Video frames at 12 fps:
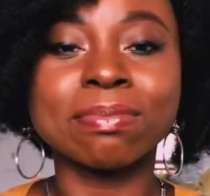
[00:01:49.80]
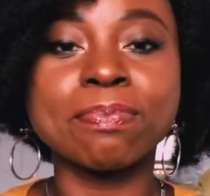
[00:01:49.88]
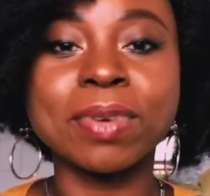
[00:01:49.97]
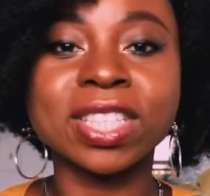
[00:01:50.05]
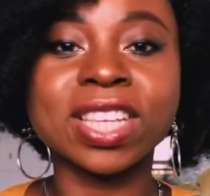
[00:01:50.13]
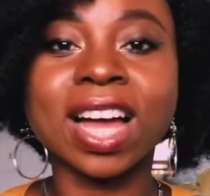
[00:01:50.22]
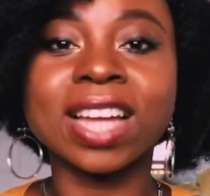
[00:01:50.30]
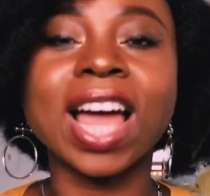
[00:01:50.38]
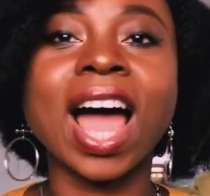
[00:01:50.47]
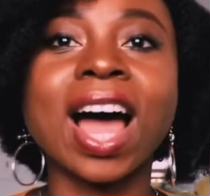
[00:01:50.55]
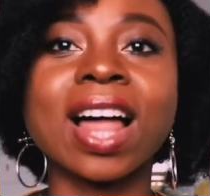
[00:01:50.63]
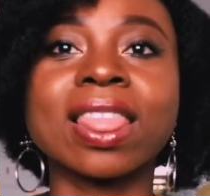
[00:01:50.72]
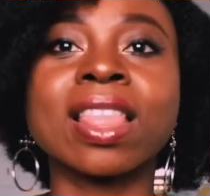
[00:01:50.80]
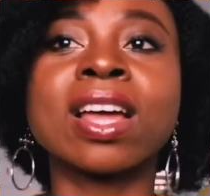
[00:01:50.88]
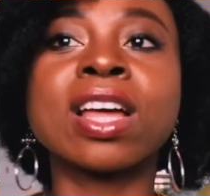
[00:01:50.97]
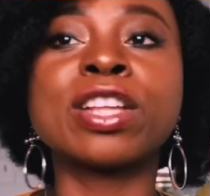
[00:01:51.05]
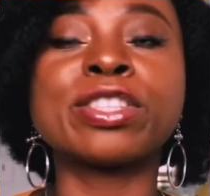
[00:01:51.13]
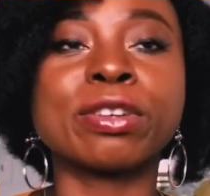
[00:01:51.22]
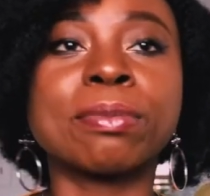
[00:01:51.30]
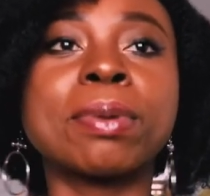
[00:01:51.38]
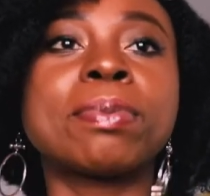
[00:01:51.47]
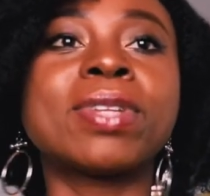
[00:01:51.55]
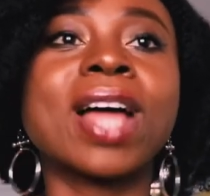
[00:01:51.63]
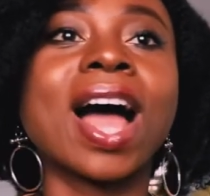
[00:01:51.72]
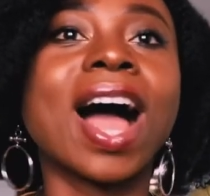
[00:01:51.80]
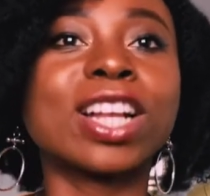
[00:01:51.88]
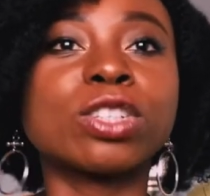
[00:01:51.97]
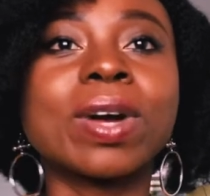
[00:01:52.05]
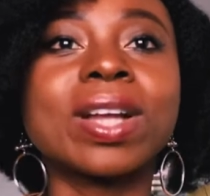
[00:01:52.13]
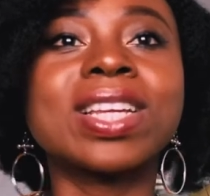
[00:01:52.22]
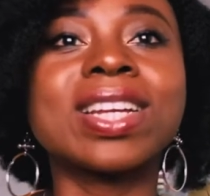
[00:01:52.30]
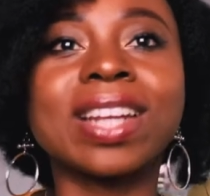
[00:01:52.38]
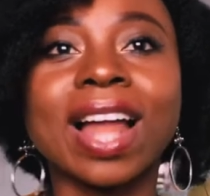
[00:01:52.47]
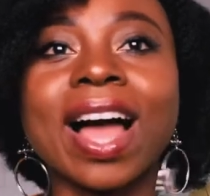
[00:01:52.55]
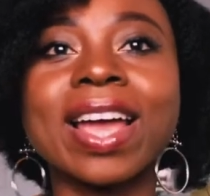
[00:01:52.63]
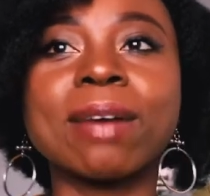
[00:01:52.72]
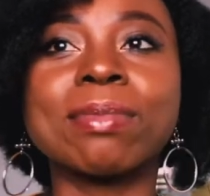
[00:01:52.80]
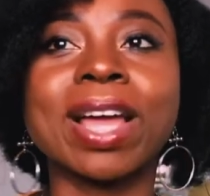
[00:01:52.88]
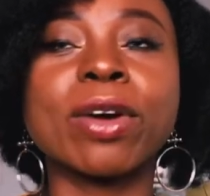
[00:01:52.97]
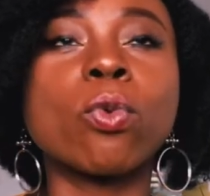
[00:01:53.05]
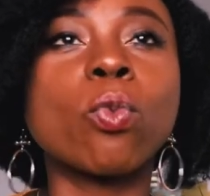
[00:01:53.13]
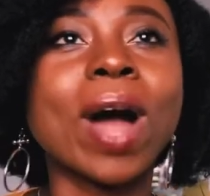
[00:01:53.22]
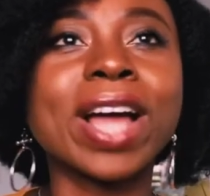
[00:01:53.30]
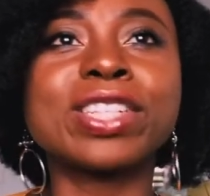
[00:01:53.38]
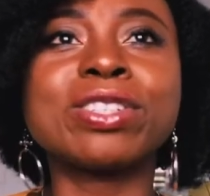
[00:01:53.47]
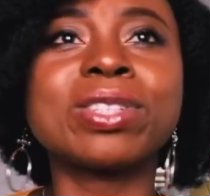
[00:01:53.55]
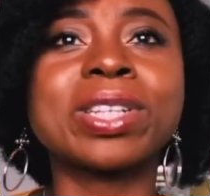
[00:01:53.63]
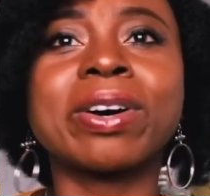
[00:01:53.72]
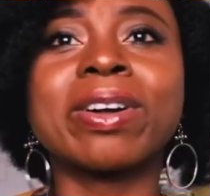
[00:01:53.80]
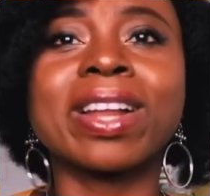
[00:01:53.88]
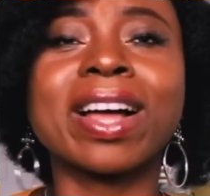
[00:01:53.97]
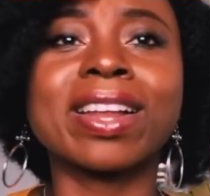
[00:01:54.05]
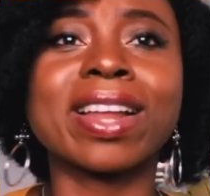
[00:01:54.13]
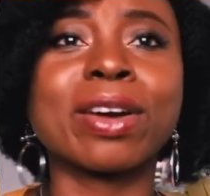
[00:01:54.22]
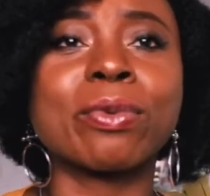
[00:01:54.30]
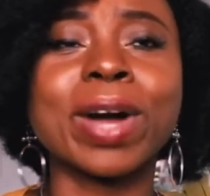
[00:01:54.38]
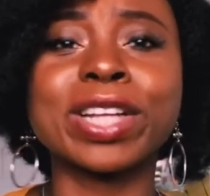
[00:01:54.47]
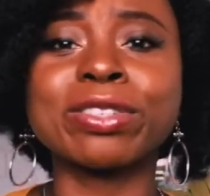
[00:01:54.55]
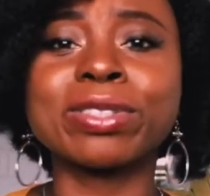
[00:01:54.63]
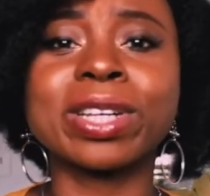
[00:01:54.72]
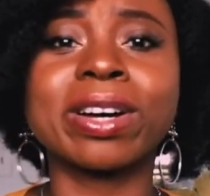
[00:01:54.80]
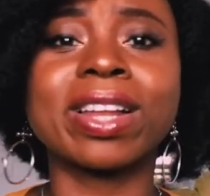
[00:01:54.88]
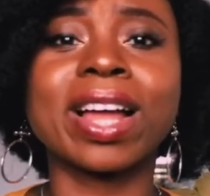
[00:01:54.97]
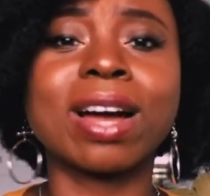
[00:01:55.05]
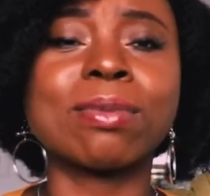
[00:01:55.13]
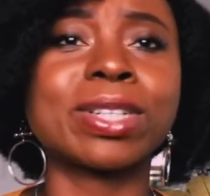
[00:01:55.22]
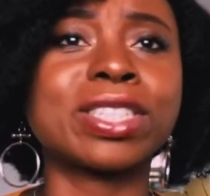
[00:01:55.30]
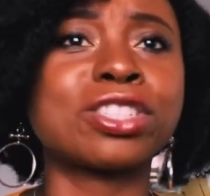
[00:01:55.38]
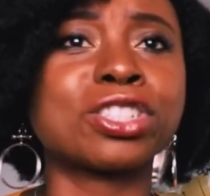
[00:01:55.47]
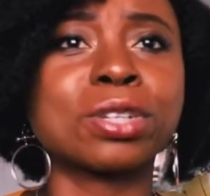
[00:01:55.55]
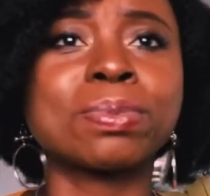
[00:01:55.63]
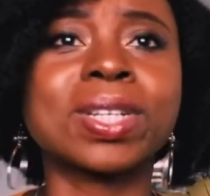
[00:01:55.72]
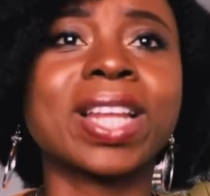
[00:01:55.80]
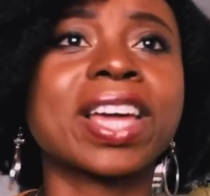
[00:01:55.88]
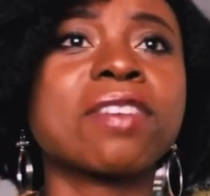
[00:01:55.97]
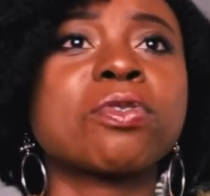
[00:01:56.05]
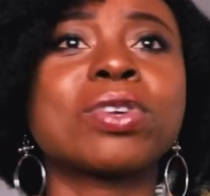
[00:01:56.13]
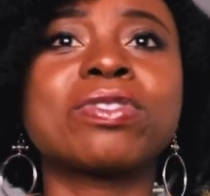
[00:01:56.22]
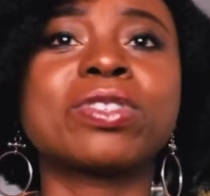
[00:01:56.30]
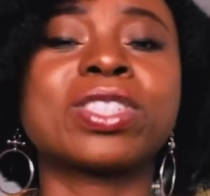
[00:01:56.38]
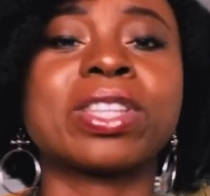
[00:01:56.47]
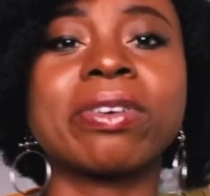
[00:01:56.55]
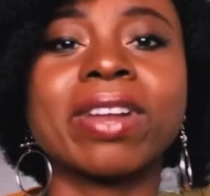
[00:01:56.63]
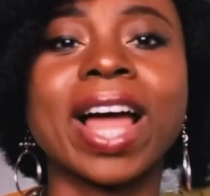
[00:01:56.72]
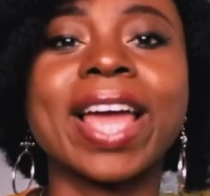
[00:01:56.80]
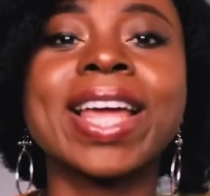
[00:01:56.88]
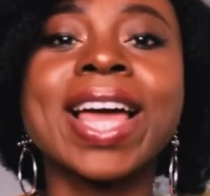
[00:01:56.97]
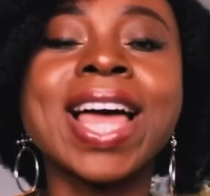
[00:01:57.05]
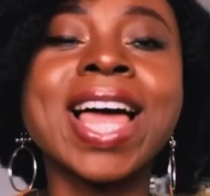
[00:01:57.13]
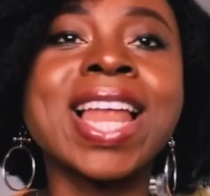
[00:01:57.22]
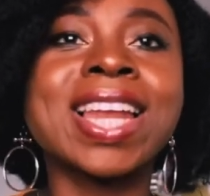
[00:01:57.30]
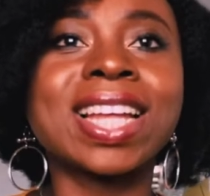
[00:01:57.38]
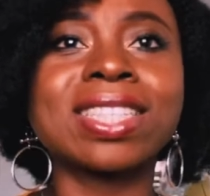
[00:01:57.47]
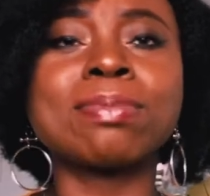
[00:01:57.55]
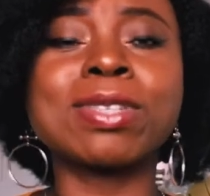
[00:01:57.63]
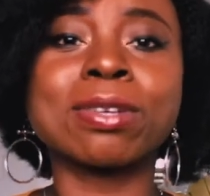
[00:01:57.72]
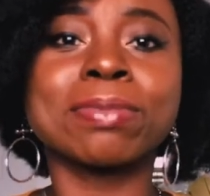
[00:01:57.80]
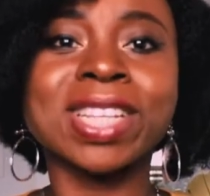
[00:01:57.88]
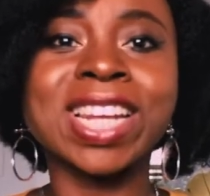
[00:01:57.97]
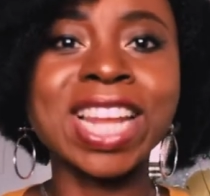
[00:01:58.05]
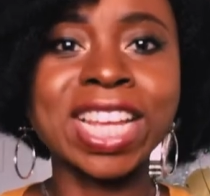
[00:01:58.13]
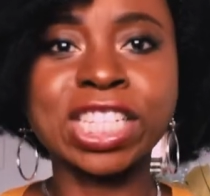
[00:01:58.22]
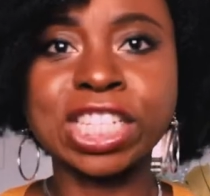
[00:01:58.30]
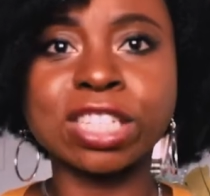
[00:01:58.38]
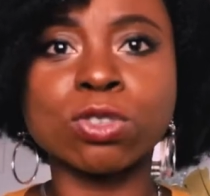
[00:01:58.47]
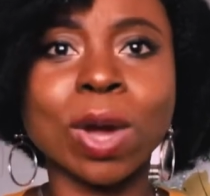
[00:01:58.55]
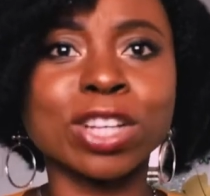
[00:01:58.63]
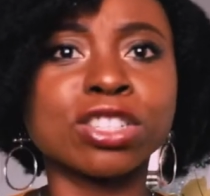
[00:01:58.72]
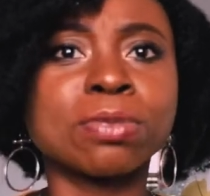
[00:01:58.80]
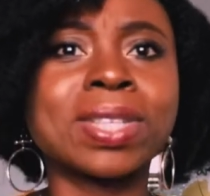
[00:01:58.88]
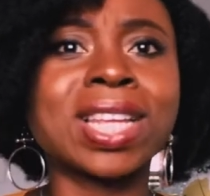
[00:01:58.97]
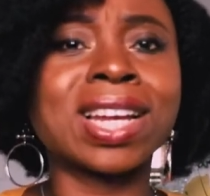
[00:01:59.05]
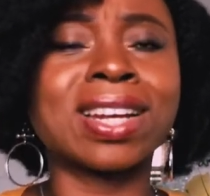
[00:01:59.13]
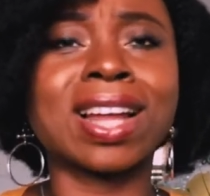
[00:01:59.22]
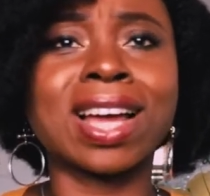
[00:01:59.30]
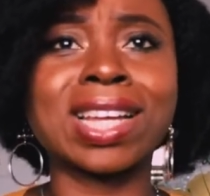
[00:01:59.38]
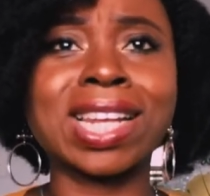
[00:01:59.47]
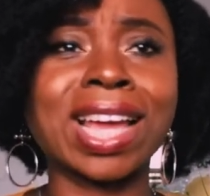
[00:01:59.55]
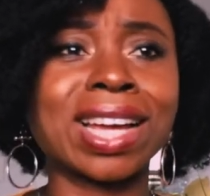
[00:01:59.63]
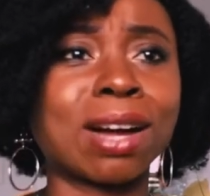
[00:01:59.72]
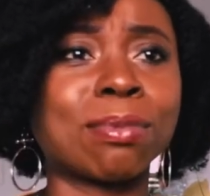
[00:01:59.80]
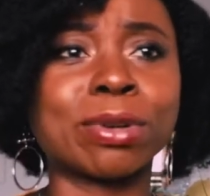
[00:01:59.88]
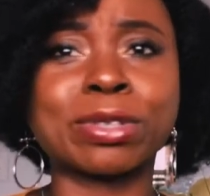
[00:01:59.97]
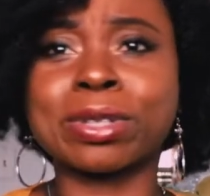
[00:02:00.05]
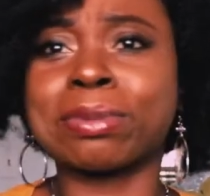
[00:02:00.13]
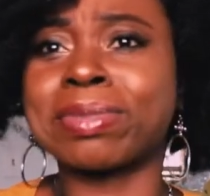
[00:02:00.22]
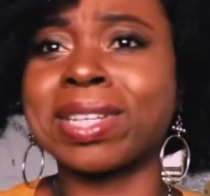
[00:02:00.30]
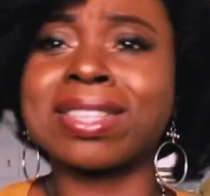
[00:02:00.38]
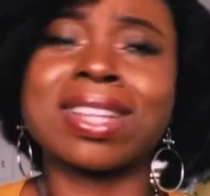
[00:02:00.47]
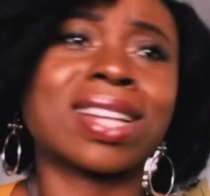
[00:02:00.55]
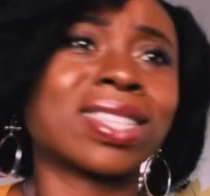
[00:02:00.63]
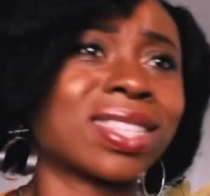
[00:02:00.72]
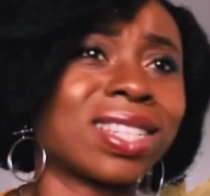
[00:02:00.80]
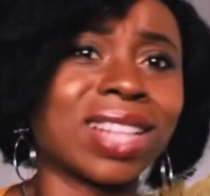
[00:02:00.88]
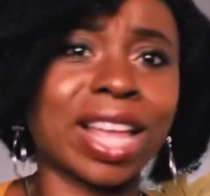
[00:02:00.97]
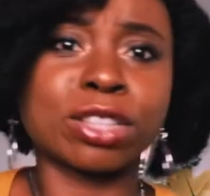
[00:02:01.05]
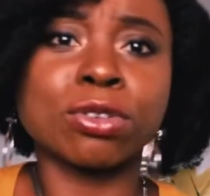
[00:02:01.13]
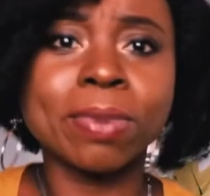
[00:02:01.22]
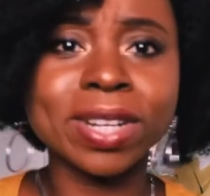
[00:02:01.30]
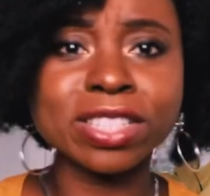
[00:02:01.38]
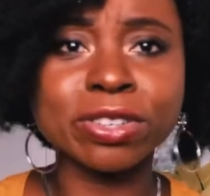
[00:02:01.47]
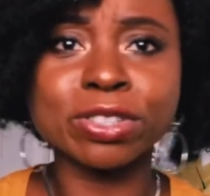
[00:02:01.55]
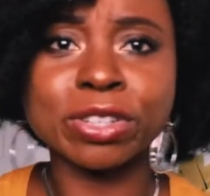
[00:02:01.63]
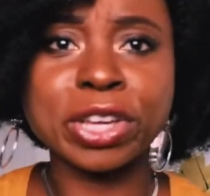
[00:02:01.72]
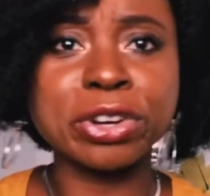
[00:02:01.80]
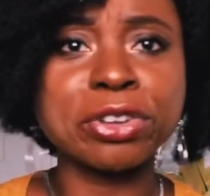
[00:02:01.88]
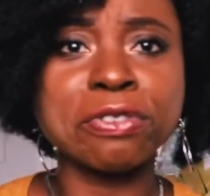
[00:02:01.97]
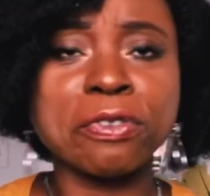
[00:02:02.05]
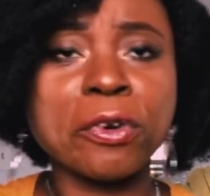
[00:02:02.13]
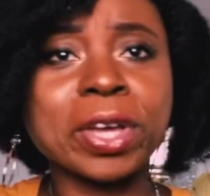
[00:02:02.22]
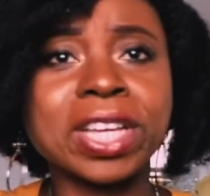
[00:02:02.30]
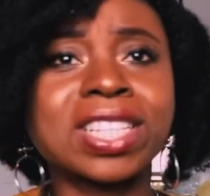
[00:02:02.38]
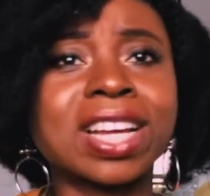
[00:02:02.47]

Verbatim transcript: bitter at some people that actually lie i'm like why do you tell a lie like why do you tell a lie about this cheap thing like even we you want to tell a lie let's be something legit why should you be telling a lie like about something that like nobody's going to kill you for it